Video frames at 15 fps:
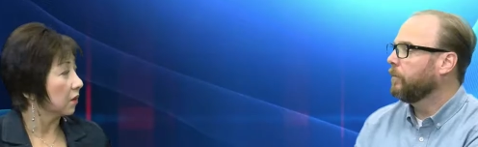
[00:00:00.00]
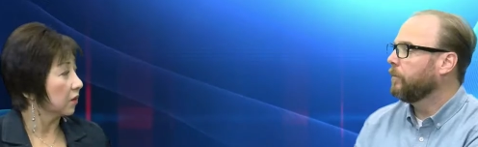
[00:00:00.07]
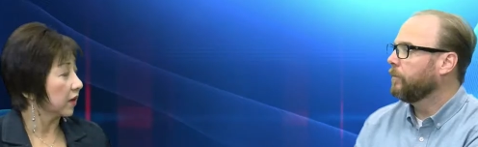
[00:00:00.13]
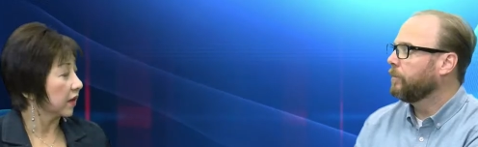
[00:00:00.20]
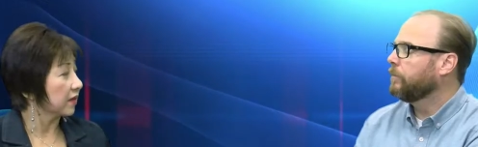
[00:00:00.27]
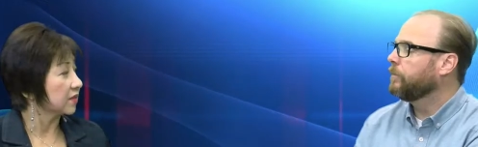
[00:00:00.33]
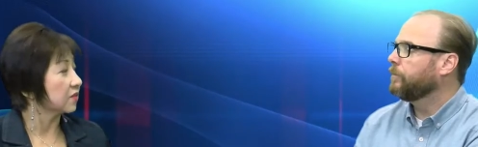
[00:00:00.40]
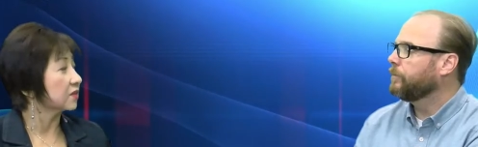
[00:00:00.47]

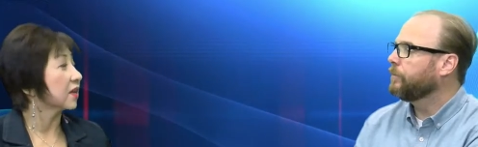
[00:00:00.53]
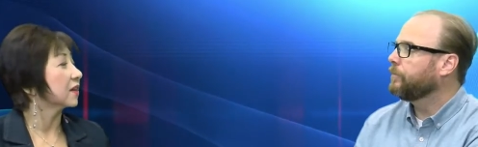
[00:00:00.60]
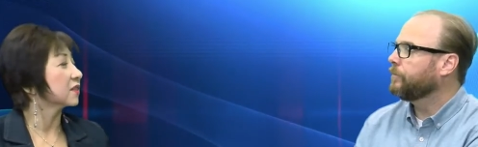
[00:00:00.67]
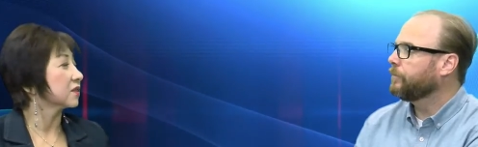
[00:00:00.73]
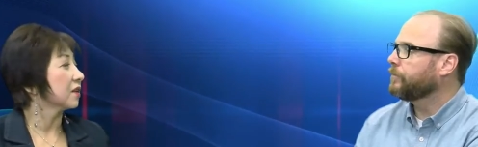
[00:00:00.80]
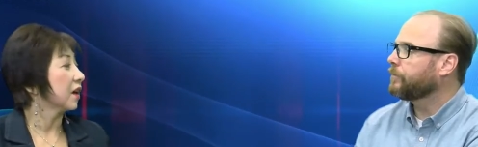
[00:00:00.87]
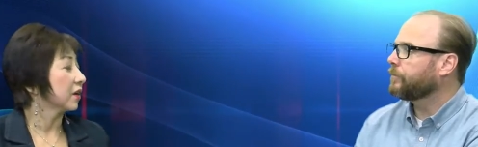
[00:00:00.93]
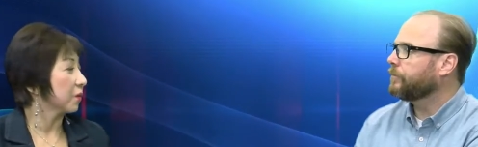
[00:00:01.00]
Speaker 1: Okay, so
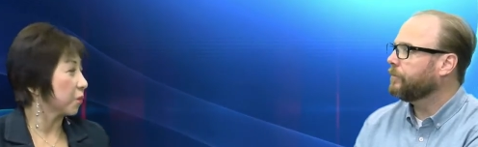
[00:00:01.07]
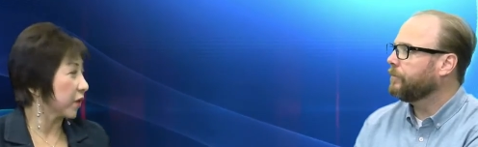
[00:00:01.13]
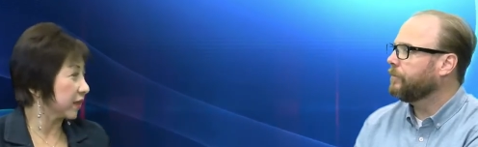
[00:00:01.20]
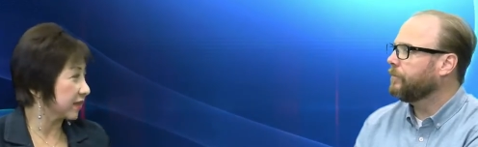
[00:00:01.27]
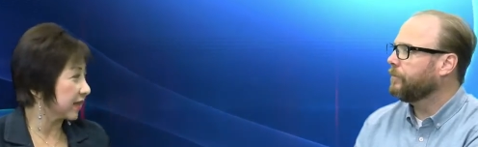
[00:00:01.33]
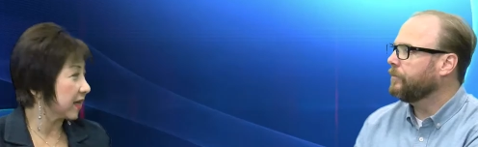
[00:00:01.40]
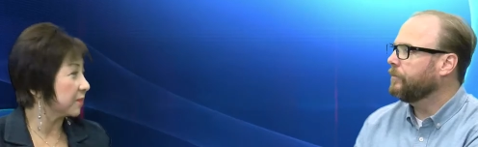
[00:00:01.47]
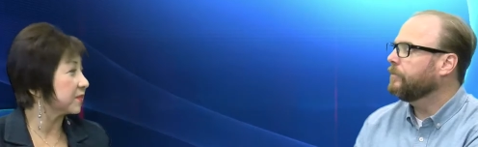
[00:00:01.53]
that's a lot of
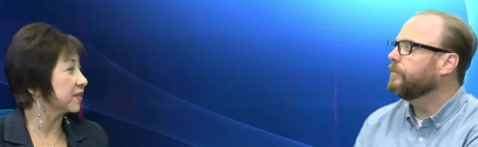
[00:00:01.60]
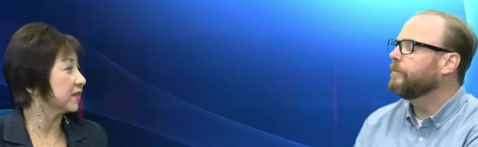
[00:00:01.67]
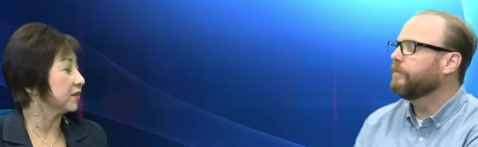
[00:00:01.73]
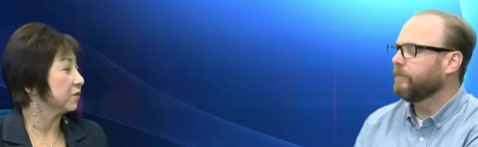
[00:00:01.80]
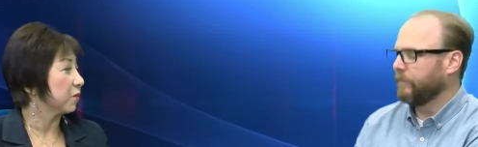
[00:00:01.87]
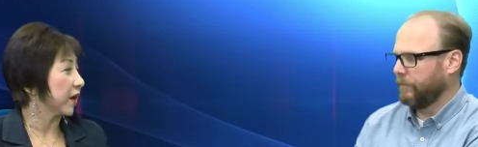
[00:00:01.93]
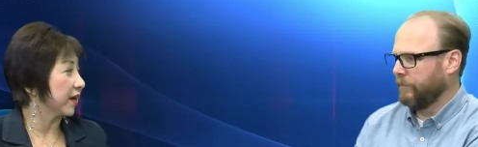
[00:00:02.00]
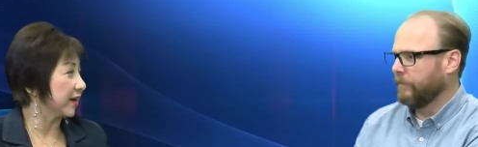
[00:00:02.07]
red tape
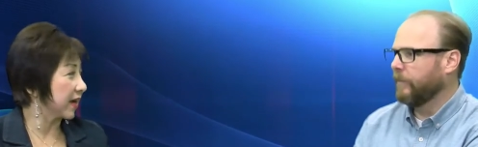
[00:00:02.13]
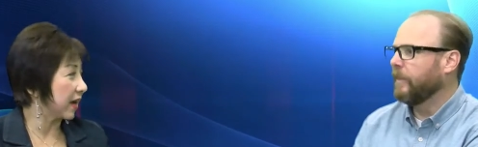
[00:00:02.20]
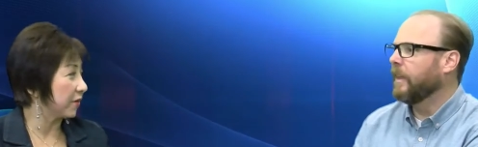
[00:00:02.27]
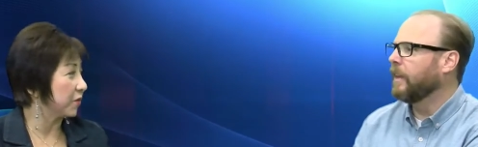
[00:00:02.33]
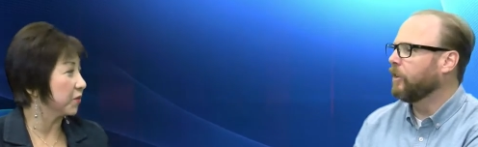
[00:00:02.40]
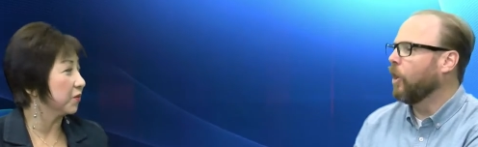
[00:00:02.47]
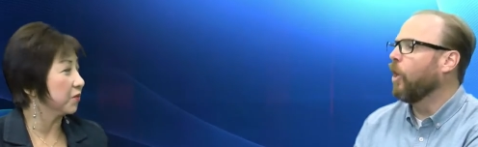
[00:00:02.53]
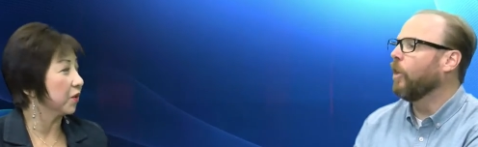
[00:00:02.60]
still right
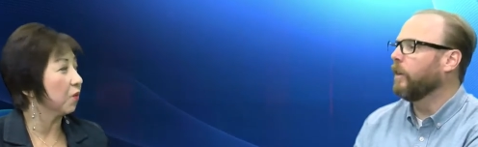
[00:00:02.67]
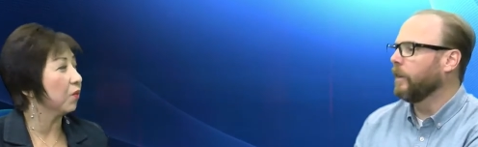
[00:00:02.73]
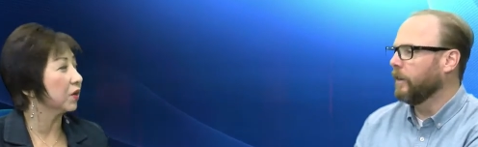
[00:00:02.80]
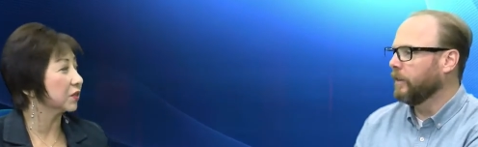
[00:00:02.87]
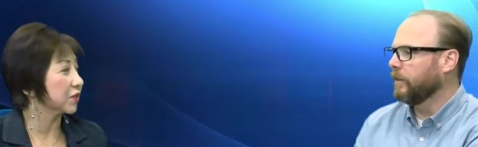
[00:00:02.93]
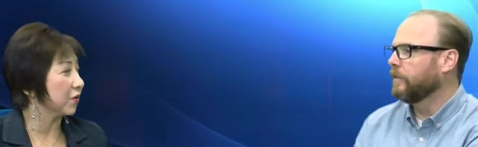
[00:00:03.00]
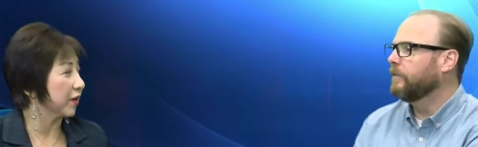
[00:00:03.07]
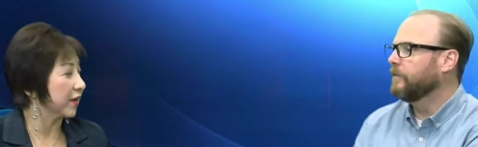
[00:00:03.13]
now. That's you don't all know it
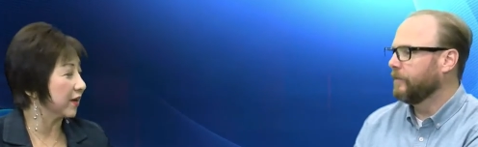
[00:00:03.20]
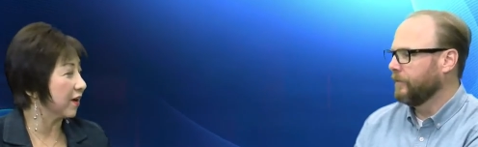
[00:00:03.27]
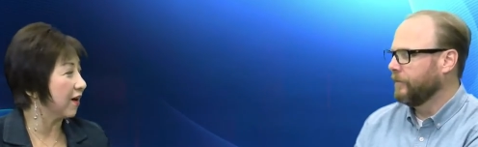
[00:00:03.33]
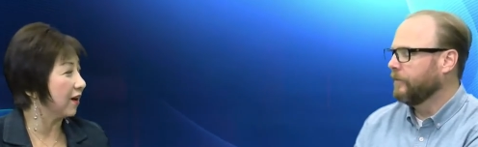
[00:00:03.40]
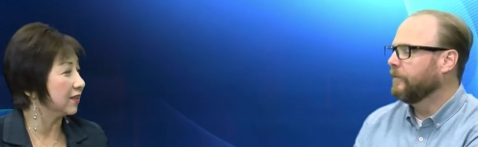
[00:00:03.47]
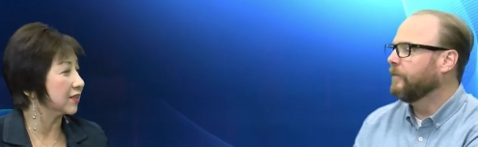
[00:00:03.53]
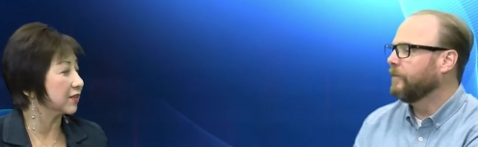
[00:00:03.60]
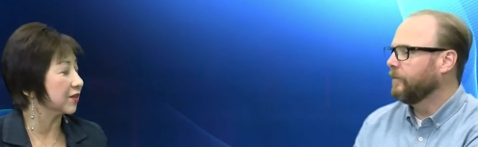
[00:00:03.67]
what's is. going
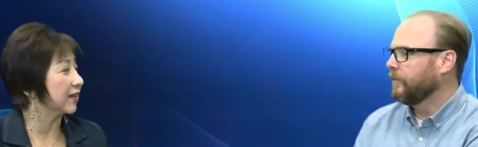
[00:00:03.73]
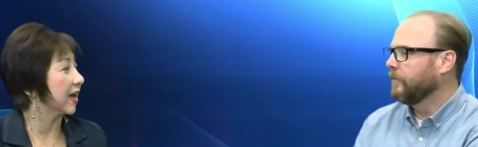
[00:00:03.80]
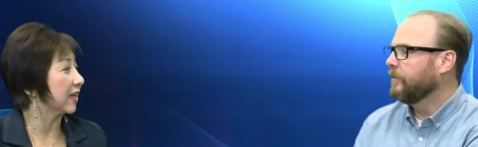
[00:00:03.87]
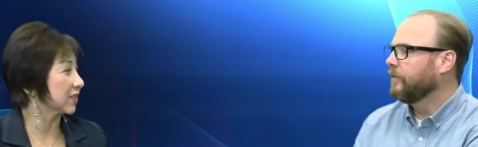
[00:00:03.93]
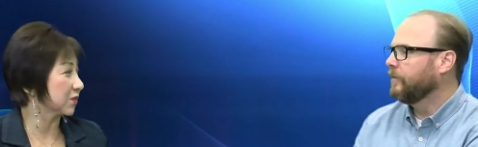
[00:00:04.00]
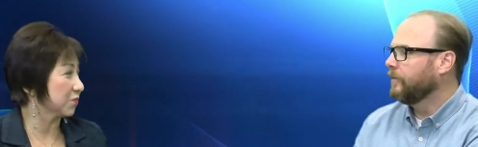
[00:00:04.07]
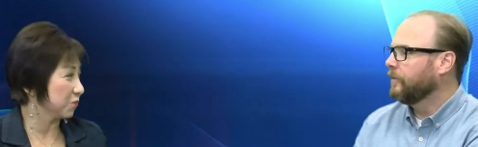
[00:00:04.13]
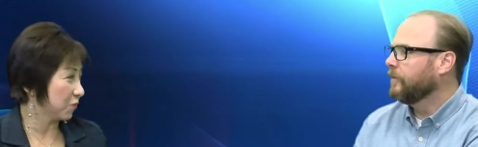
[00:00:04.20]
on. So
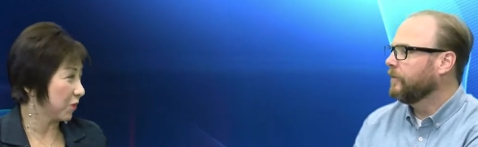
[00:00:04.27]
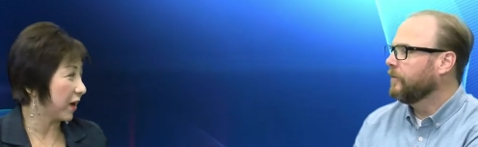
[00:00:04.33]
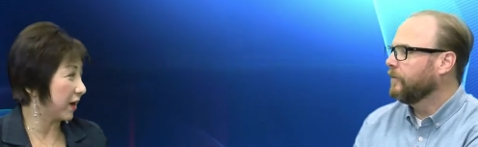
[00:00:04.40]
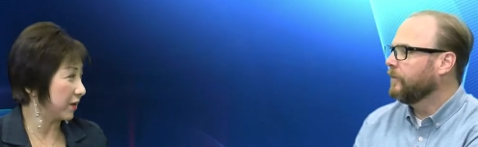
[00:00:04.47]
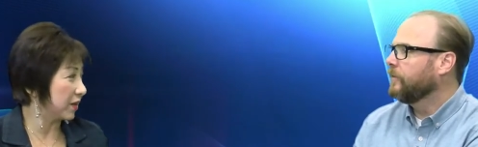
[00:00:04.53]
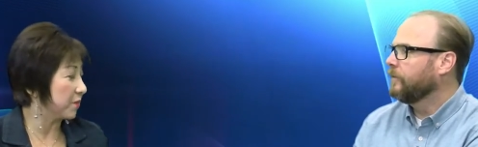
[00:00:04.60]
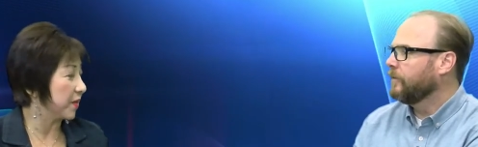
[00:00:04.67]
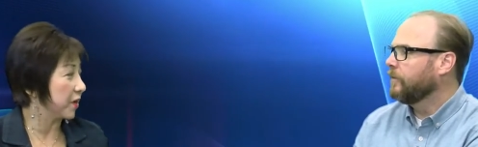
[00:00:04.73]
that's
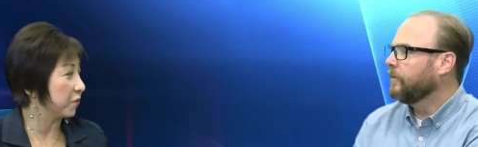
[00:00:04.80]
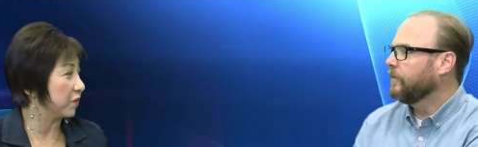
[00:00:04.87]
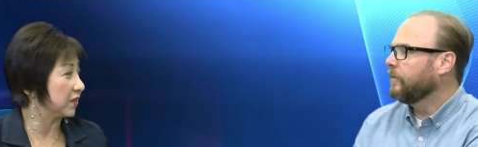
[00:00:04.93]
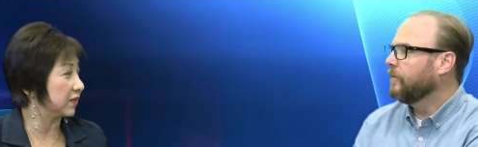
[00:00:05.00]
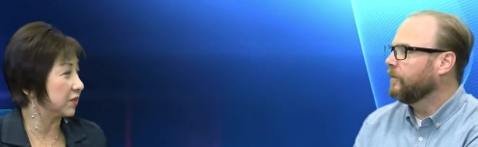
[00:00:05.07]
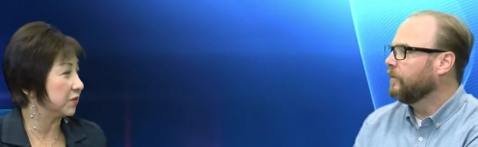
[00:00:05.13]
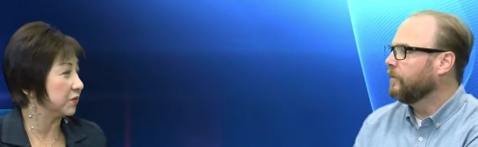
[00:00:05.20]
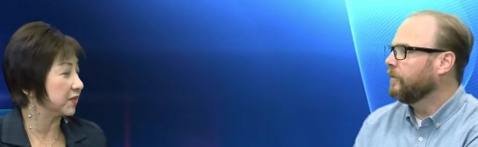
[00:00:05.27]
why the main
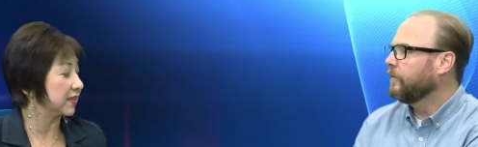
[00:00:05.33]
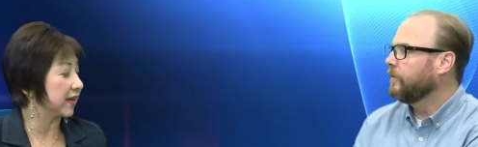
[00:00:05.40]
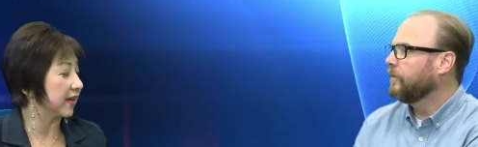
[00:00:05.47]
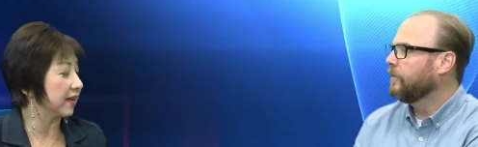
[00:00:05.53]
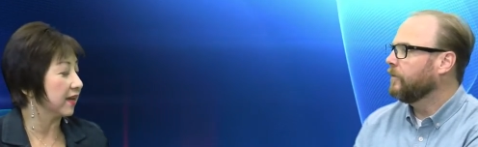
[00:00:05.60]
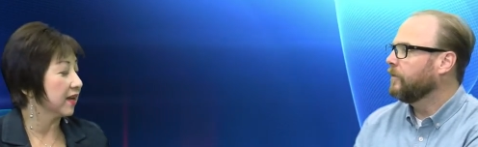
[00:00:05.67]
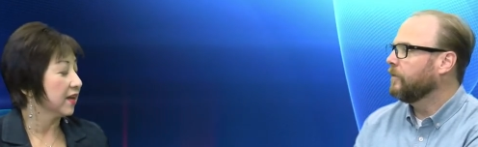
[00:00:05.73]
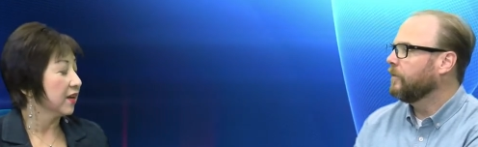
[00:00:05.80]
reason you said